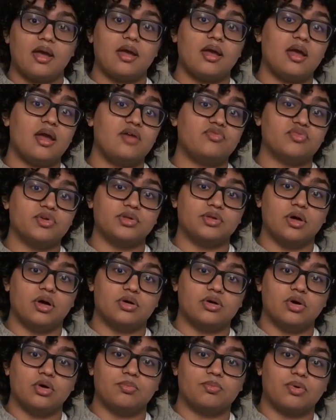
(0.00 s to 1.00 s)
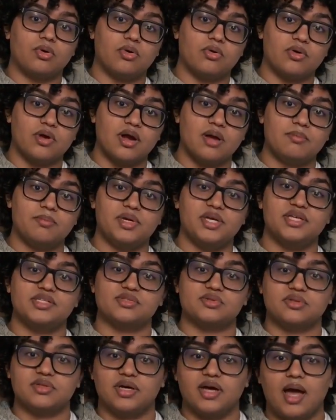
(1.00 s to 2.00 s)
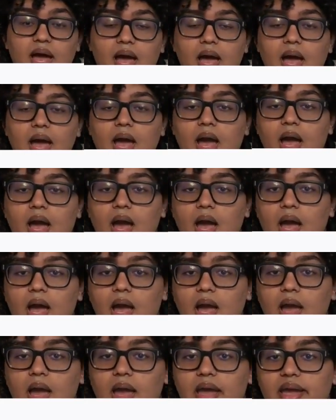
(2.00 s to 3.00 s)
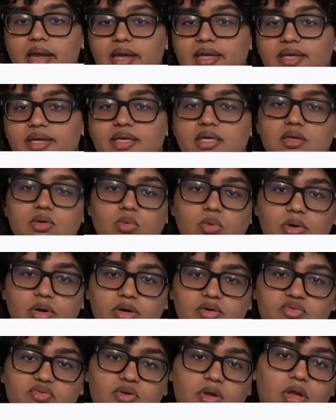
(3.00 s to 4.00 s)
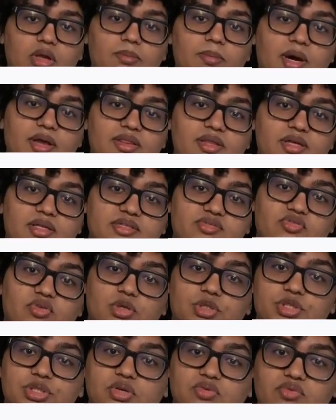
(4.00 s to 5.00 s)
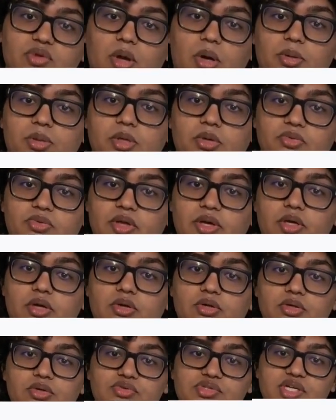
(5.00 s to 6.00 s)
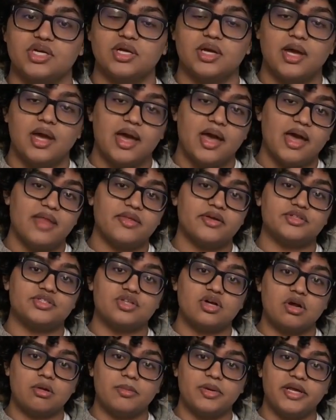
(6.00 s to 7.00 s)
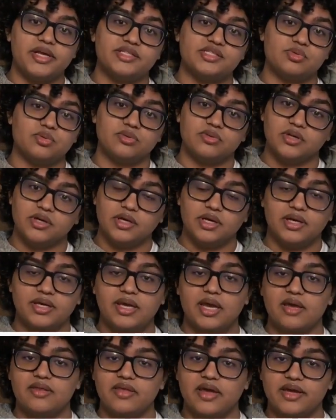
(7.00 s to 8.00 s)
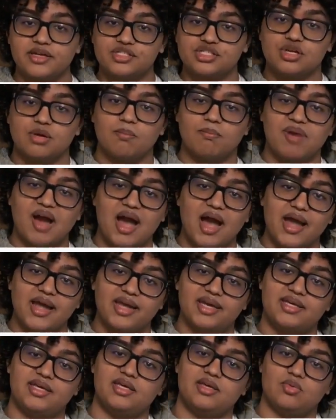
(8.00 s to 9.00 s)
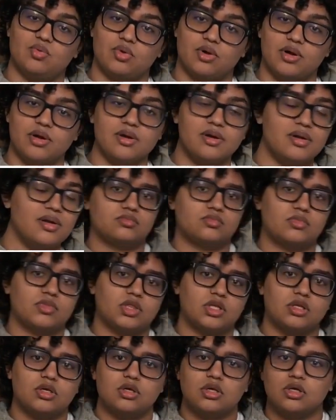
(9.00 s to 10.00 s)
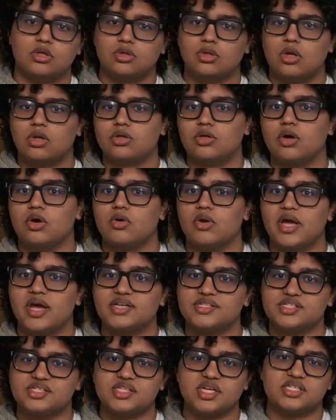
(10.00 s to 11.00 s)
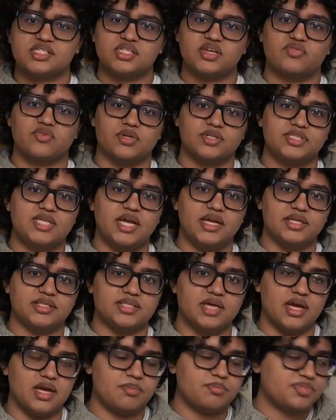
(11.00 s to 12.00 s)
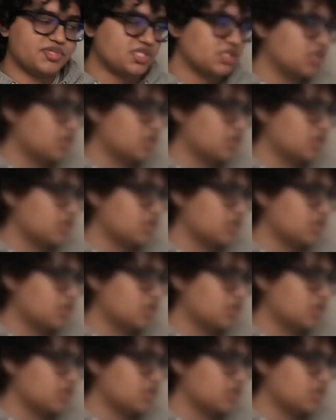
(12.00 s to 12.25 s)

Every LOLCODE program begins with the "Hi" keyword, followed by the version of LOLCODE that you're using, and then terminates with the "K thanks, bye" keyword. LOLCODE has 6 different data types.